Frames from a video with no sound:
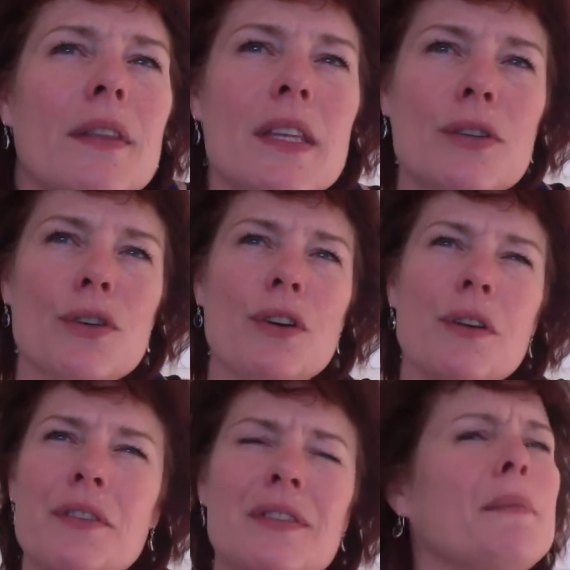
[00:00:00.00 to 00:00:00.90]
this
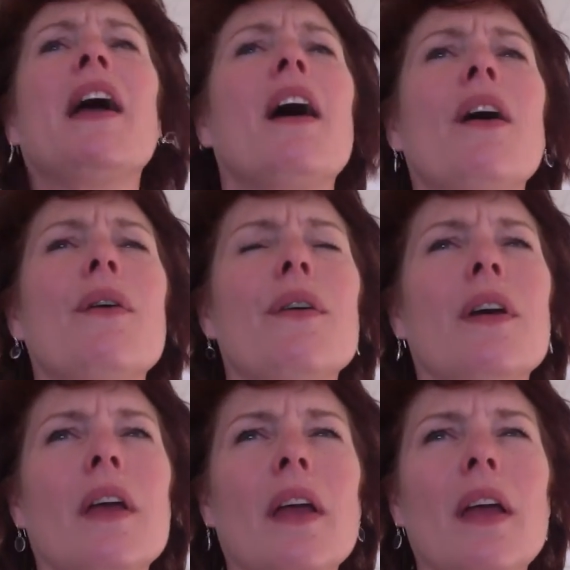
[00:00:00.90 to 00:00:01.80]
earth somehow
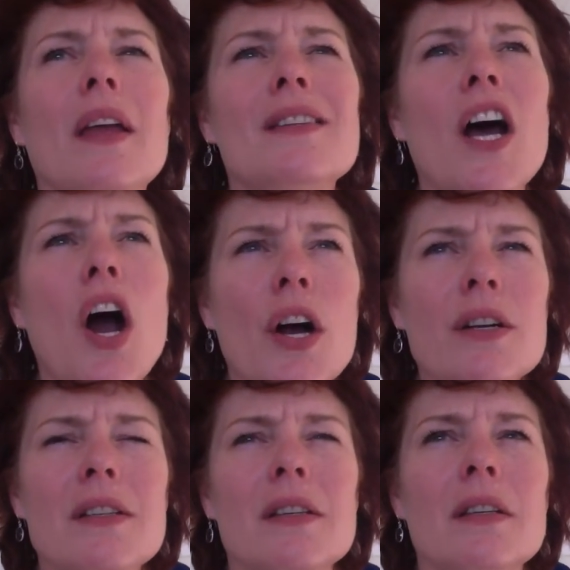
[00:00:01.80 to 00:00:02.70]
is the
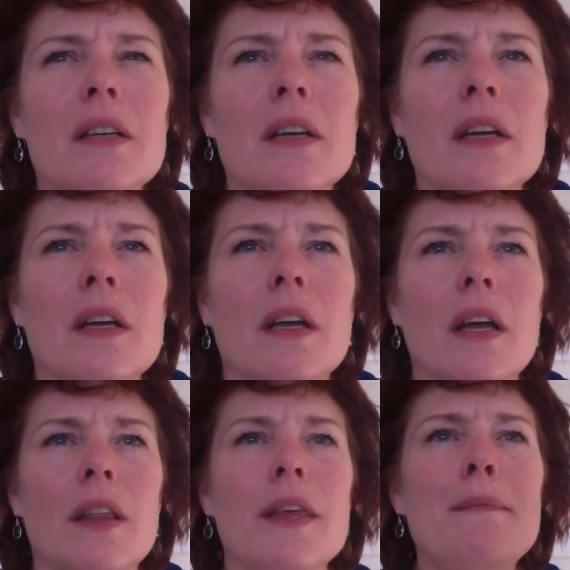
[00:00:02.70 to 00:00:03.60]
heart,
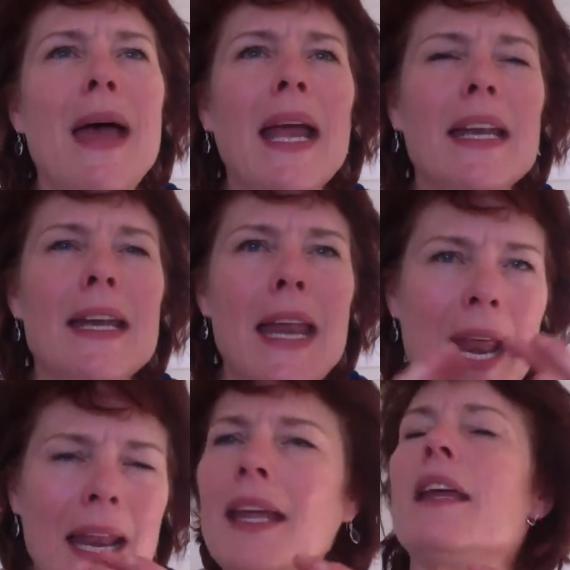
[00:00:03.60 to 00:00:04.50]
the
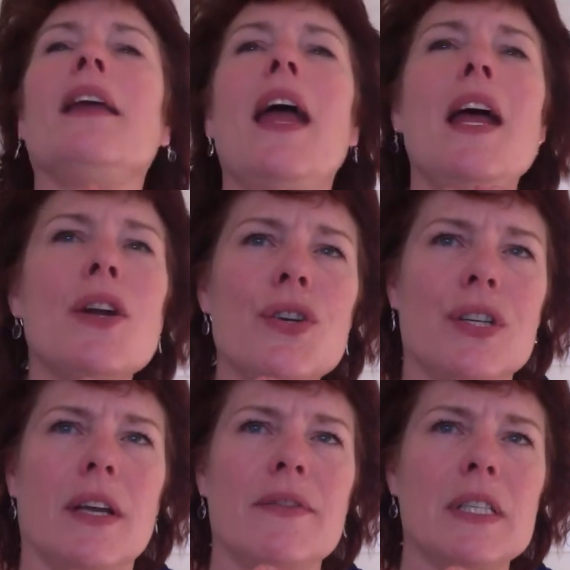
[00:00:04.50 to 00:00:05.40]
magnetic
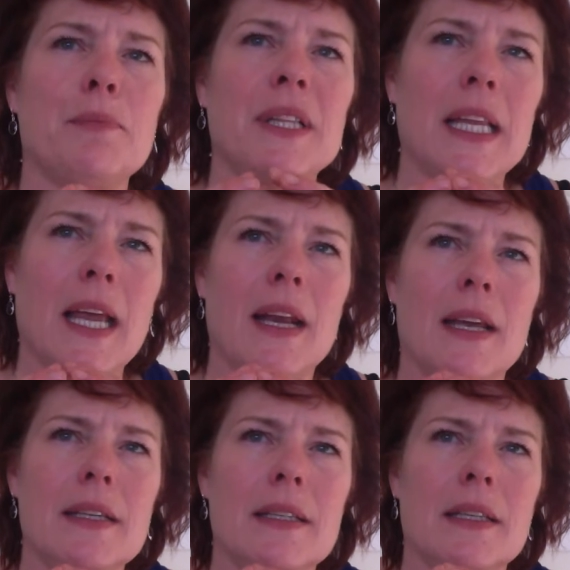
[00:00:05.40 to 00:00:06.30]
energy of this
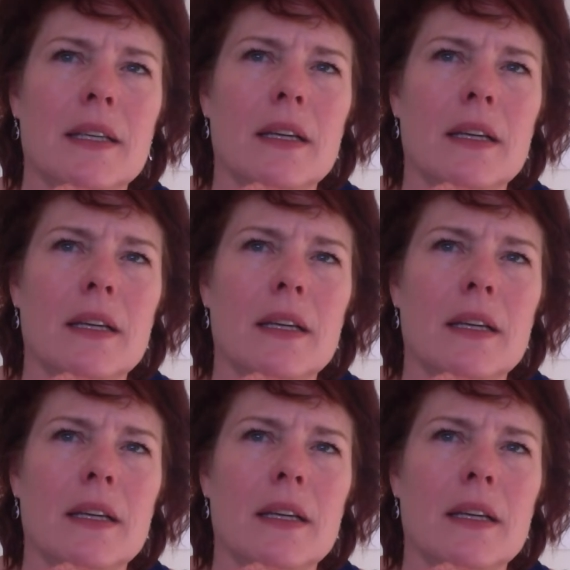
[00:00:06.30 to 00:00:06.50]
planet